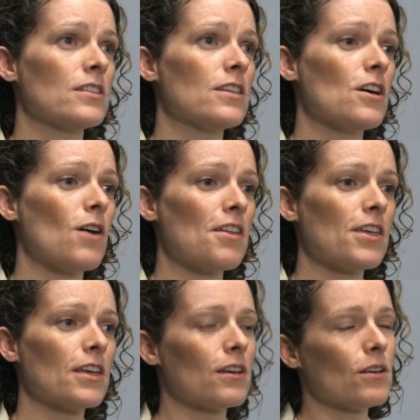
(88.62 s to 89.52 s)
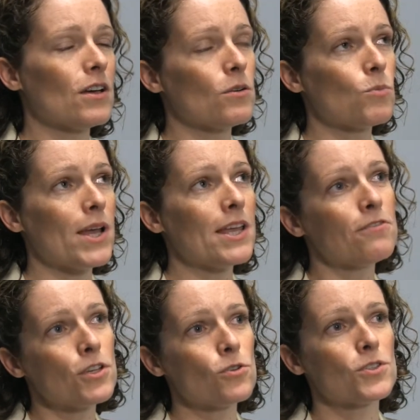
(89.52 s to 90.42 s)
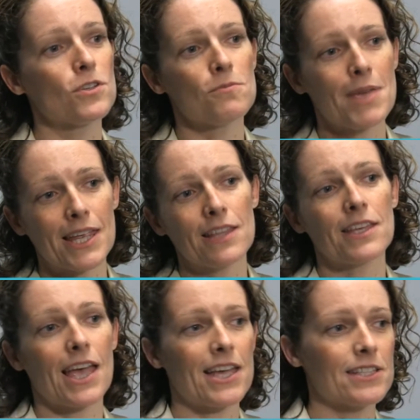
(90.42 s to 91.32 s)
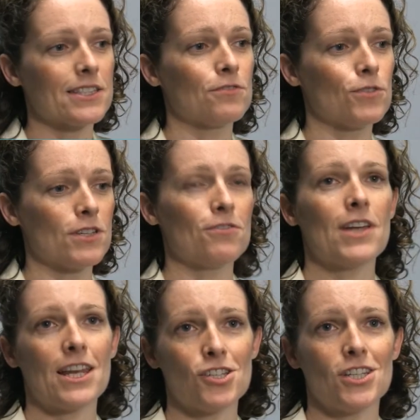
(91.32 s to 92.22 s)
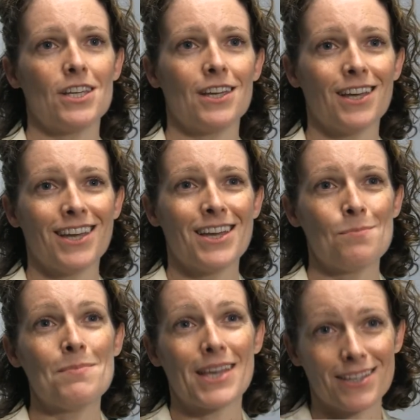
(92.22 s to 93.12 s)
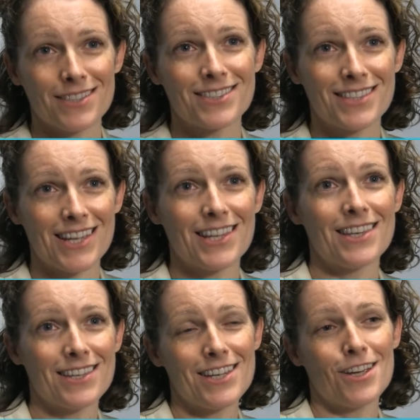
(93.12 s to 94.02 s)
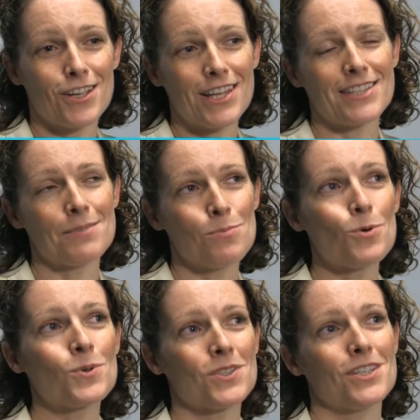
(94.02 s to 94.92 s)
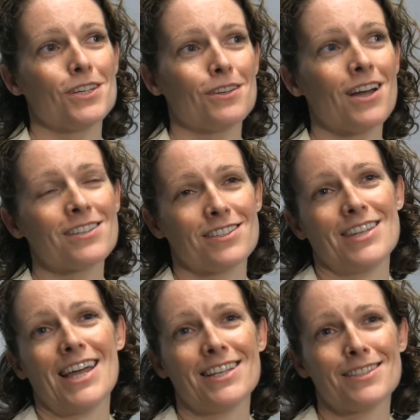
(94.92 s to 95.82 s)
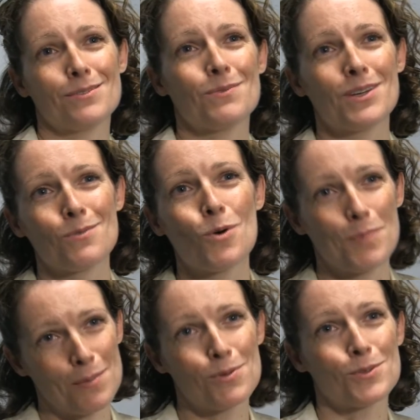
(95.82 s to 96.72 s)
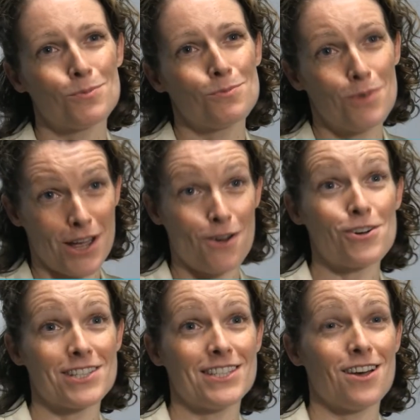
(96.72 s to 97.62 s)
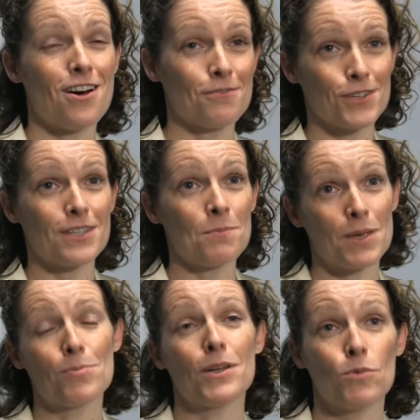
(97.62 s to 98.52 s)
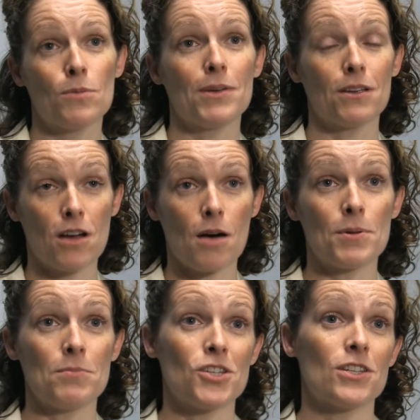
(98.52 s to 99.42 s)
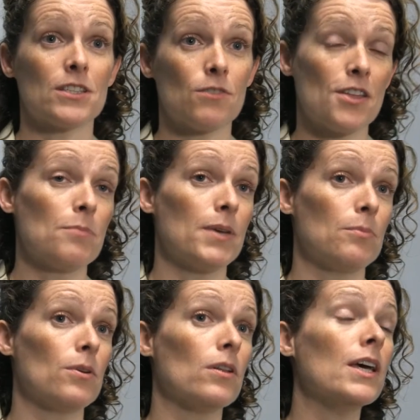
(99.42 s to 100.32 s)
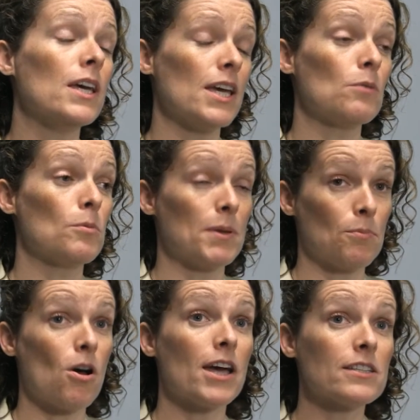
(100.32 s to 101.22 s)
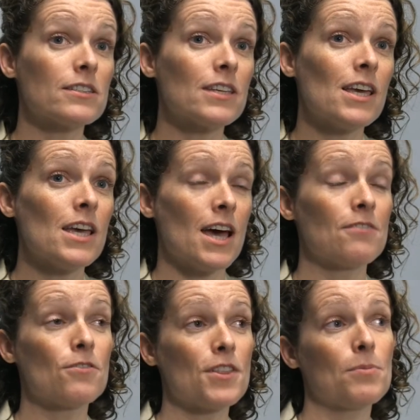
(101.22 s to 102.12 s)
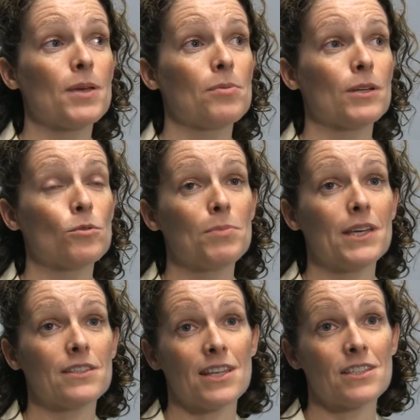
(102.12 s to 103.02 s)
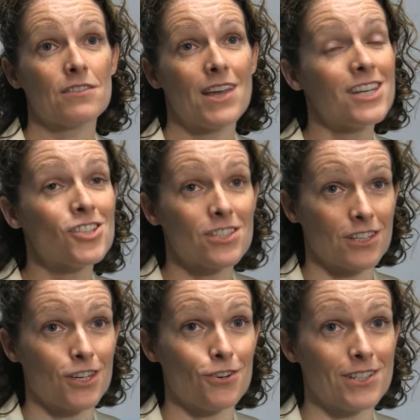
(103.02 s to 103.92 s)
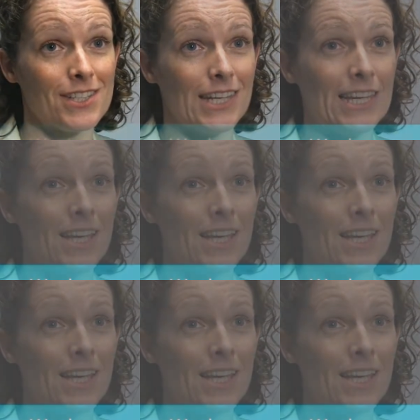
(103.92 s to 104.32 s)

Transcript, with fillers: So I think whenever you're sort of making the case for different energy mix in you know it's important to understand what people's priorities are and for some people it will be carbon emissions for other people it will be price and for other people it will be a sense of energy security